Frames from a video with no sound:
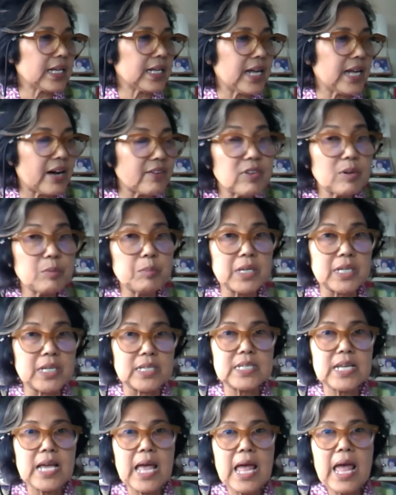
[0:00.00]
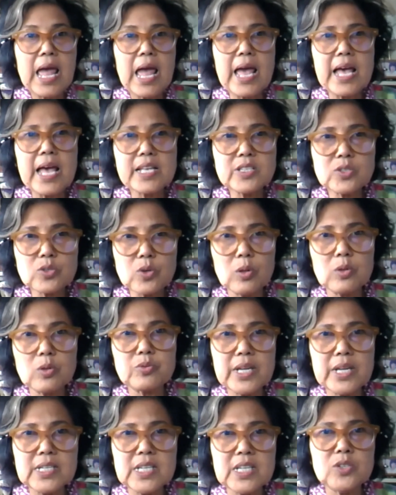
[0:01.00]
government. As
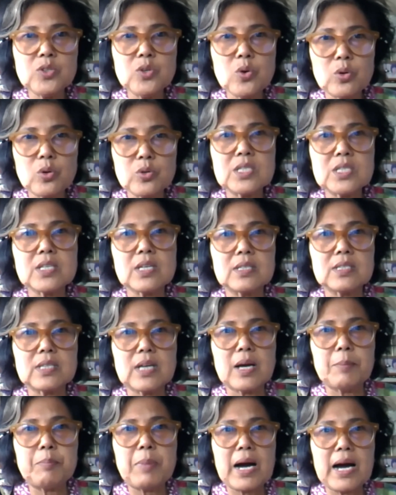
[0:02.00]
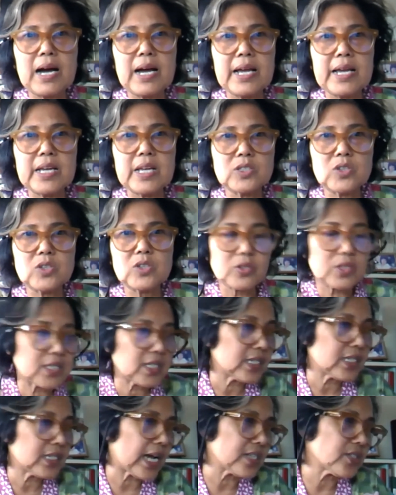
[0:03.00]
already noted by
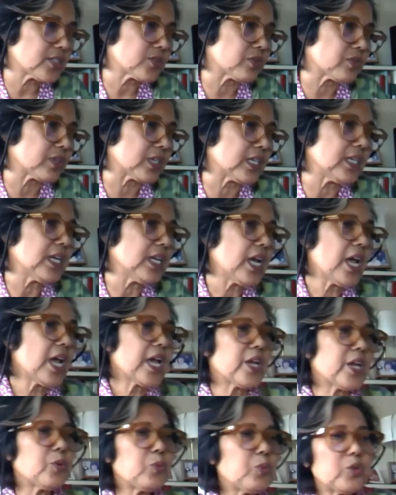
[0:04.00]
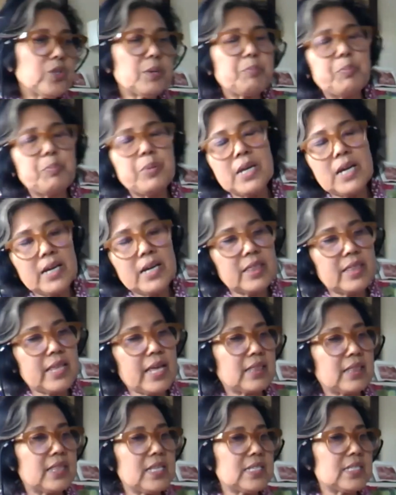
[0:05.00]
Dr. Nazri, it would appear that